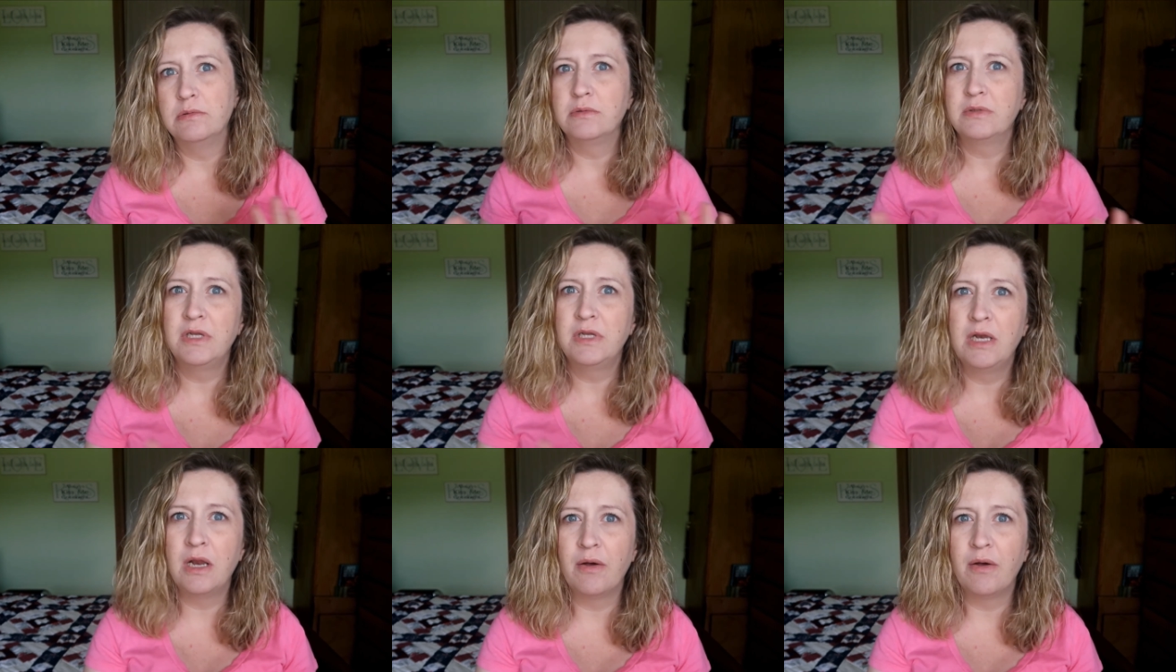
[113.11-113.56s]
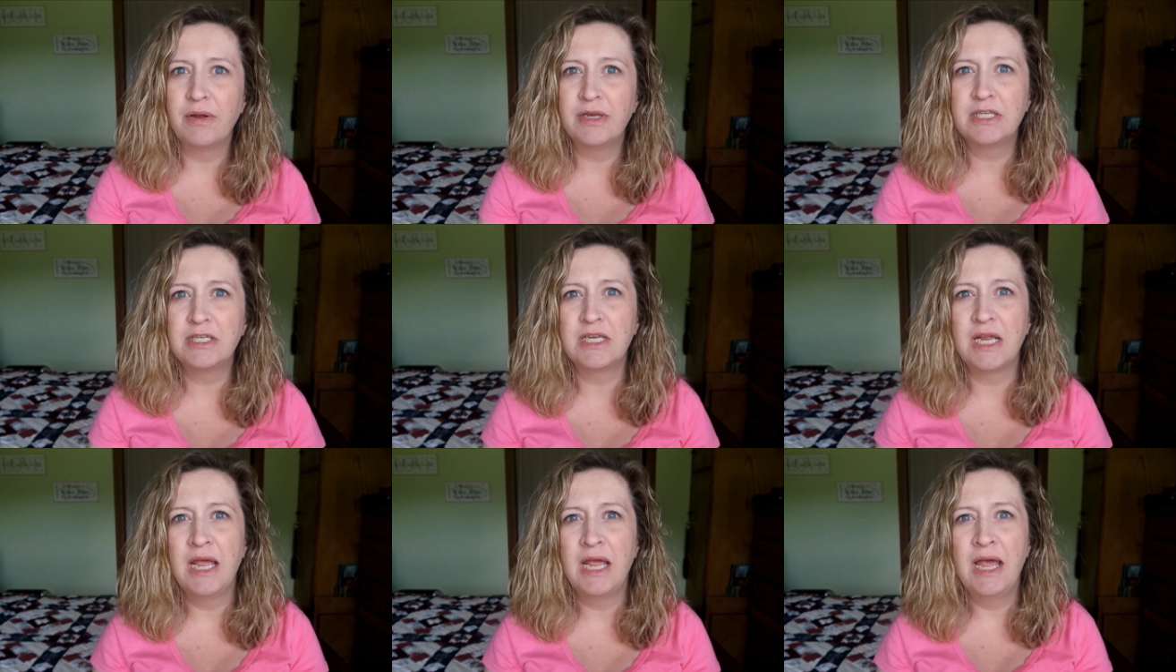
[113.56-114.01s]
you know,
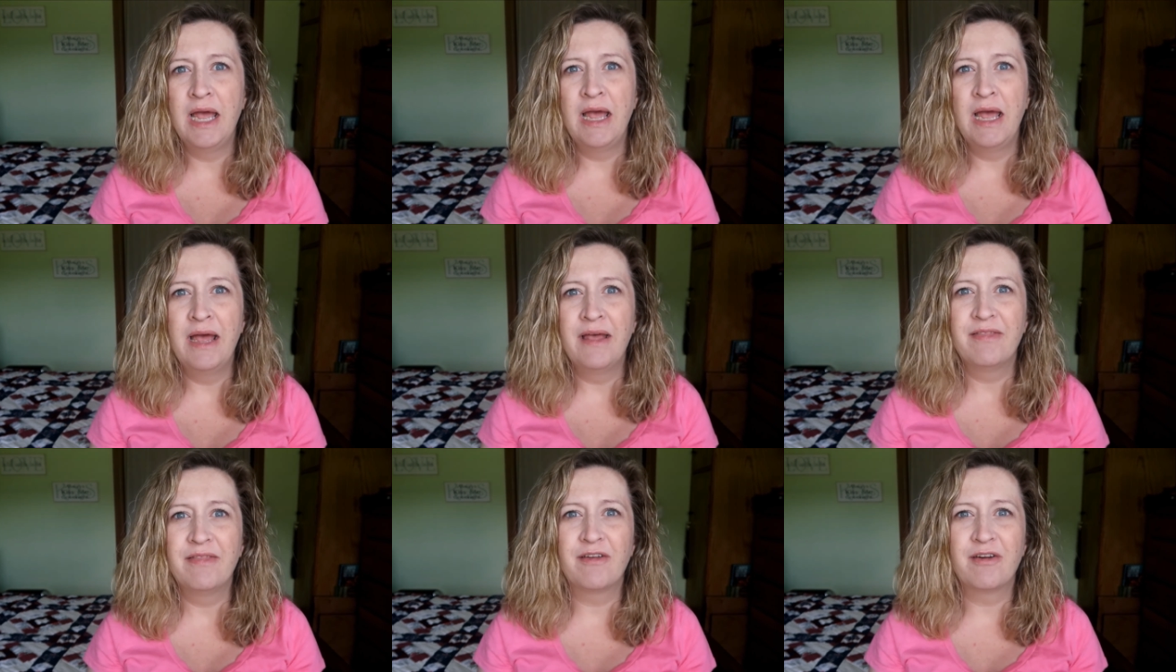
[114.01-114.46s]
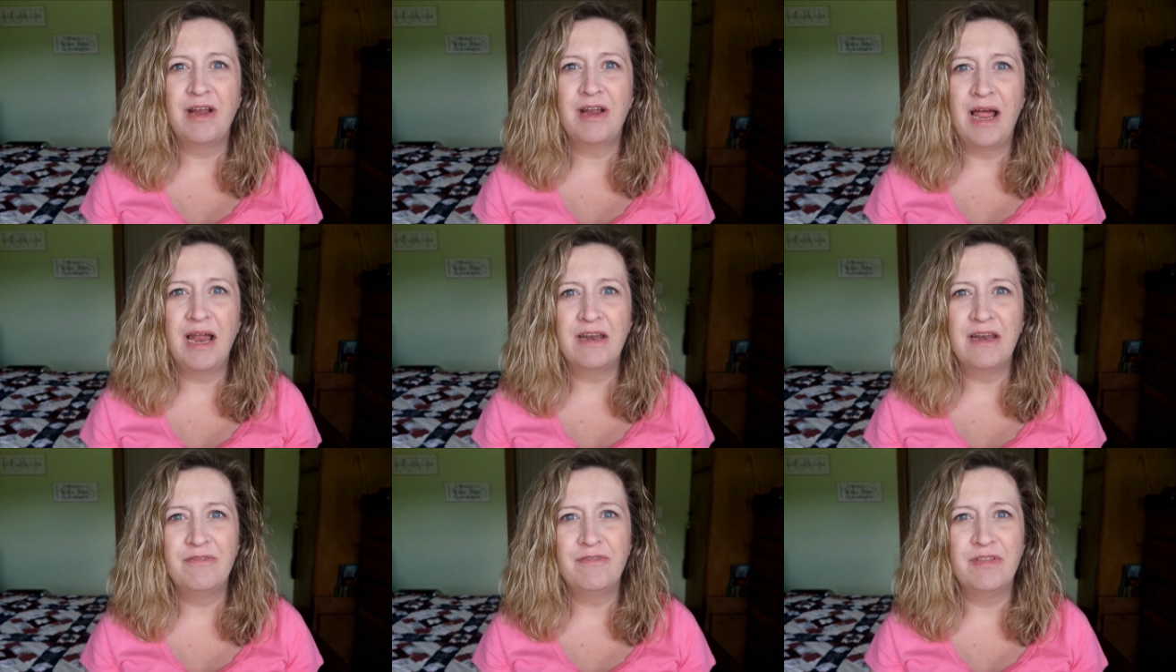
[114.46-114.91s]
they're
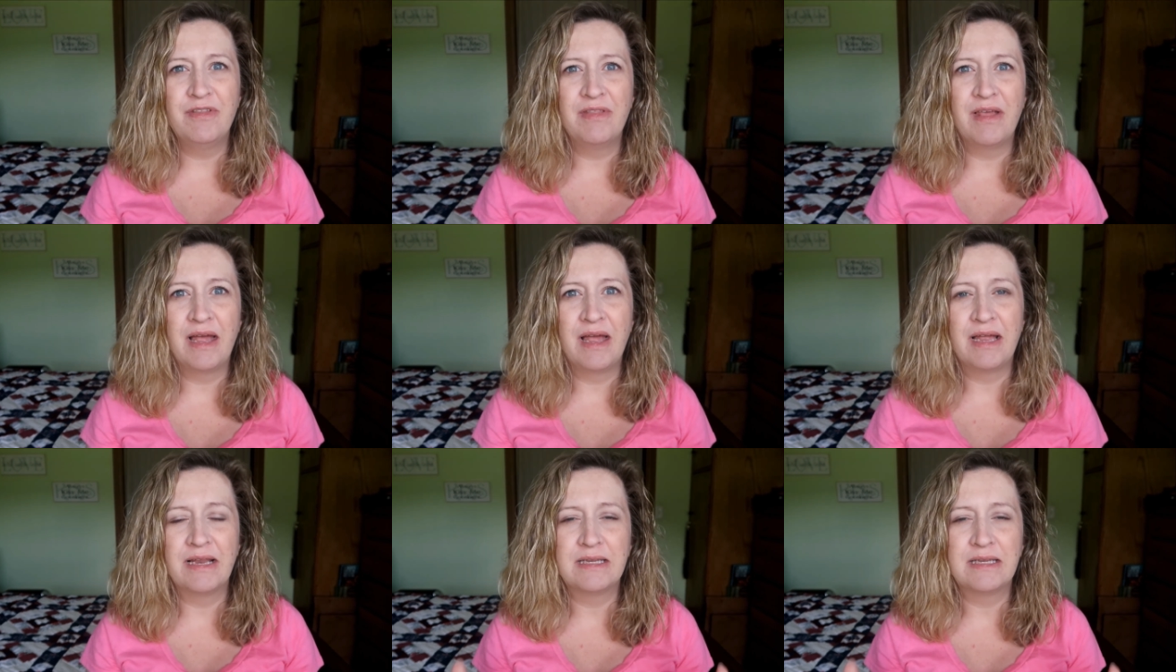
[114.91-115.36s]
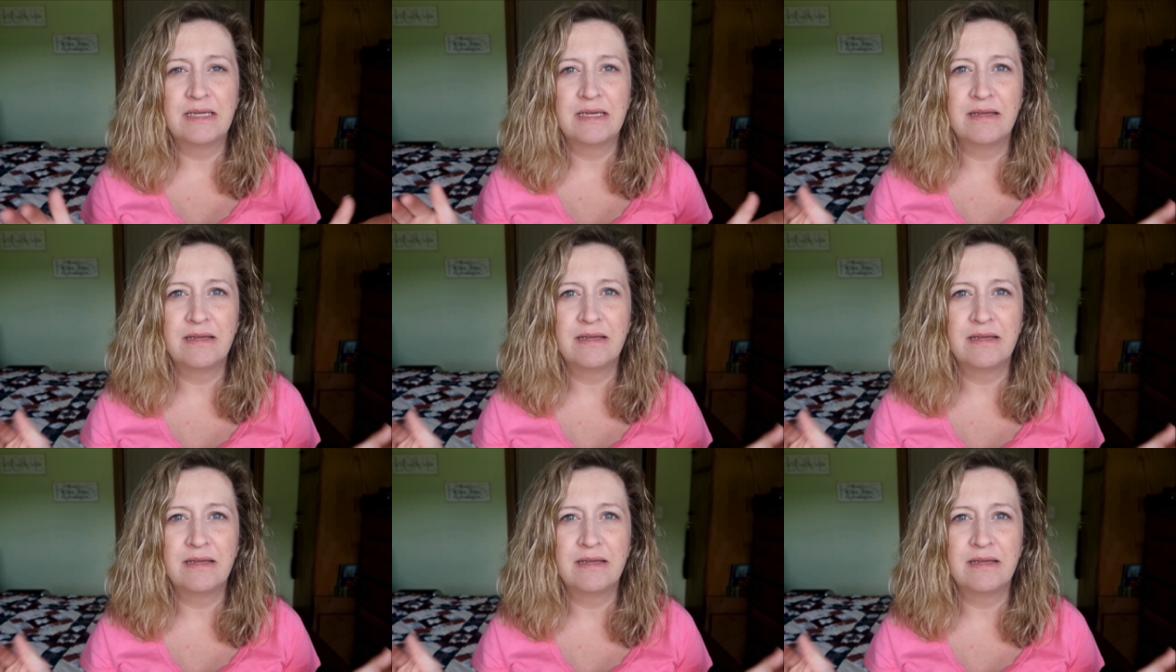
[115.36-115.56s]
kind of in that